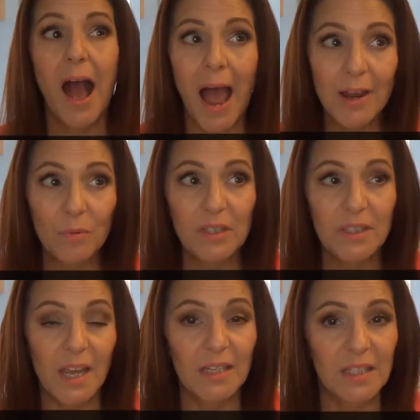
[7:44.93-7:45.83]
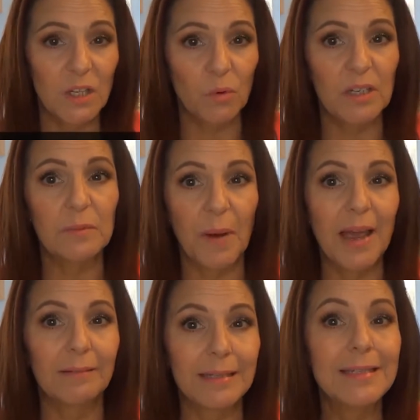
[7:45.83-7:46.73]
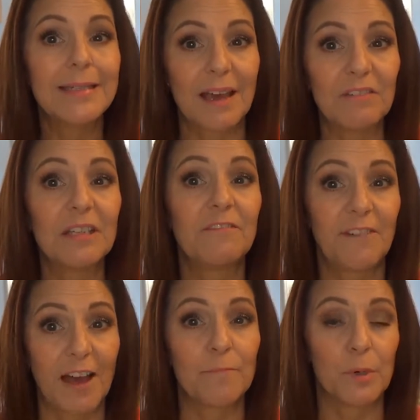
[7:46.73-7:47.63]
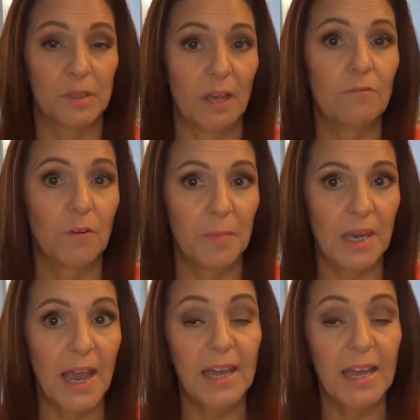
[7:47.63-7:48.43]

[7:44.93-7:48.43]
I would say a decrease by at least 75% for me.